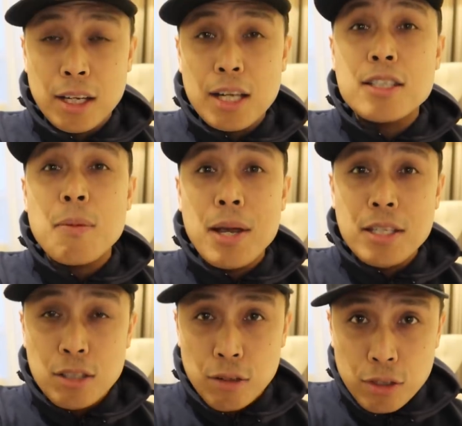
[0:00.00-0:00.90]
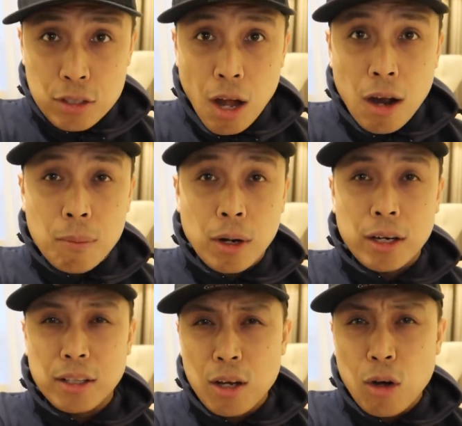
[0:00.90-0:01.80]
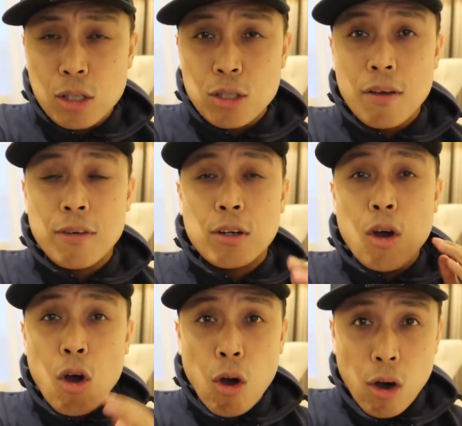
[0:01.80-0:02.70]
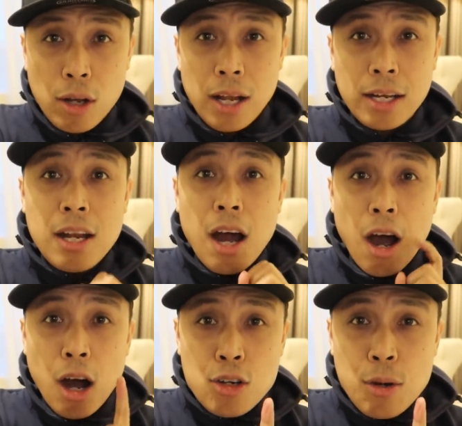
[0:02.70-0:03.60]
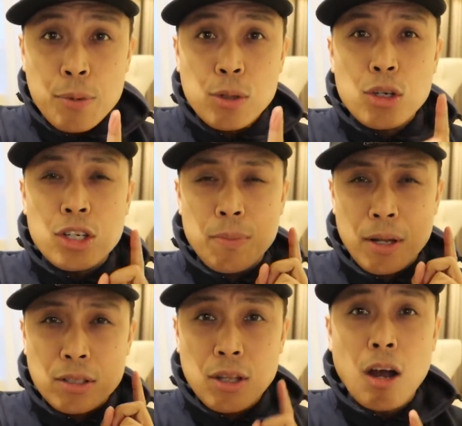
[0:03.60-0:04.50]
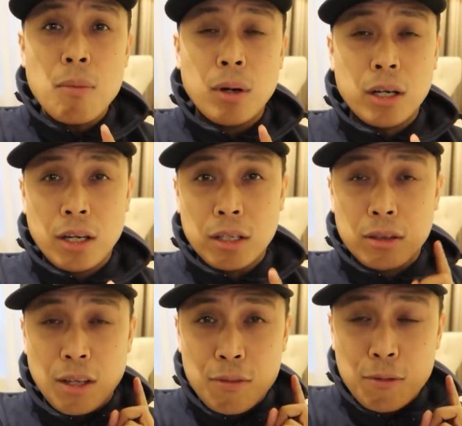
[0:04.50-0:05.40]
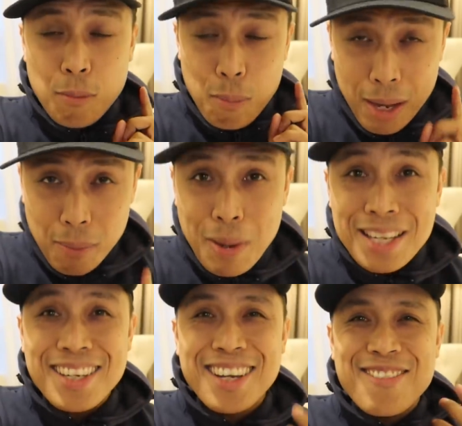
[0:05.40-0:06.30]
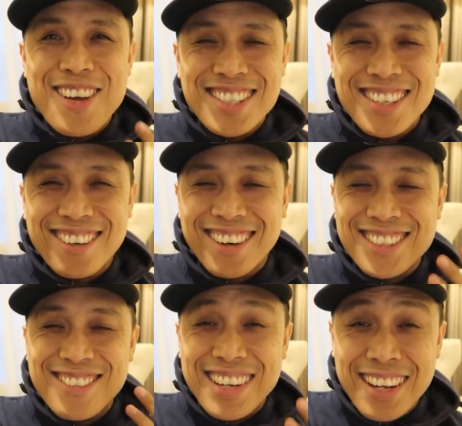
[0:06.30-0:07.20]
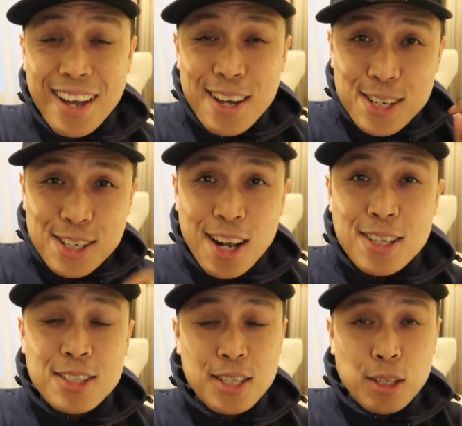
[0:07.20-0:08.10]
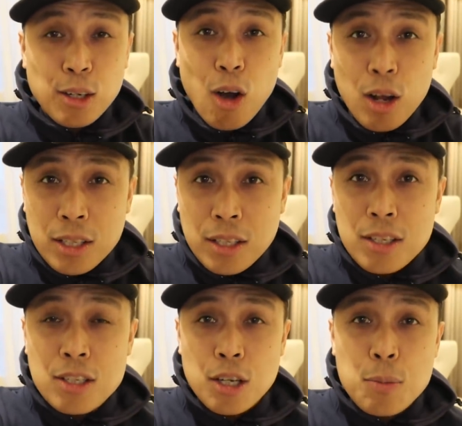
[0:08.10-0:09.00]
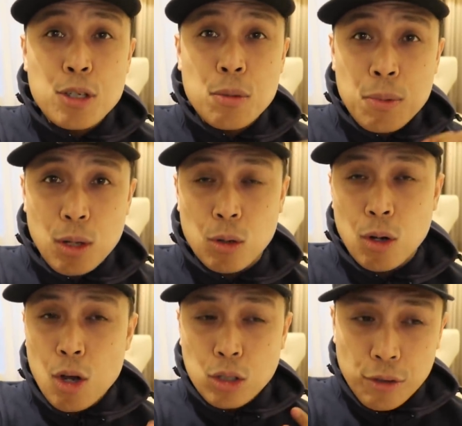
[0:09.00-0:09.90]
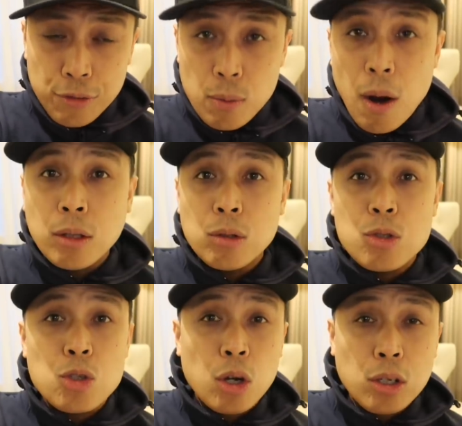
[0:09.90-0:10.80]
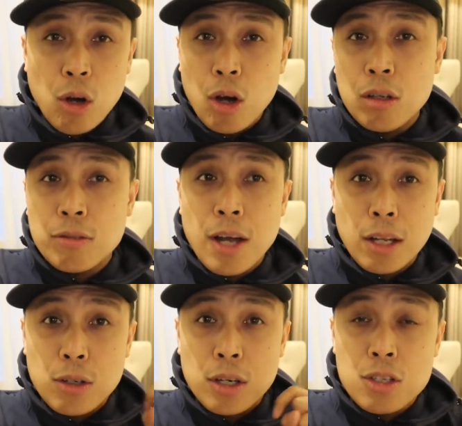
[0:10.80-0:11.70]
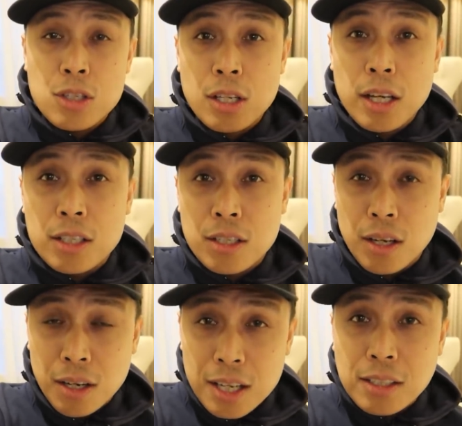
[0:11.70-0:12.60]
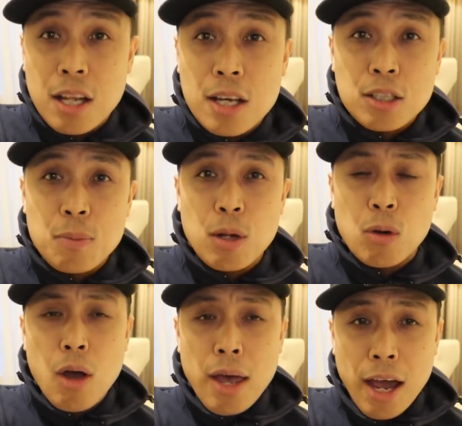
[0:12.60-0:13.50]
It's the basics of the stock market. I also have an online entrepreneurship and stock market in basic investing course with Sean Cedar, all in the description below. So if you want to join all of that, you can just click the links below.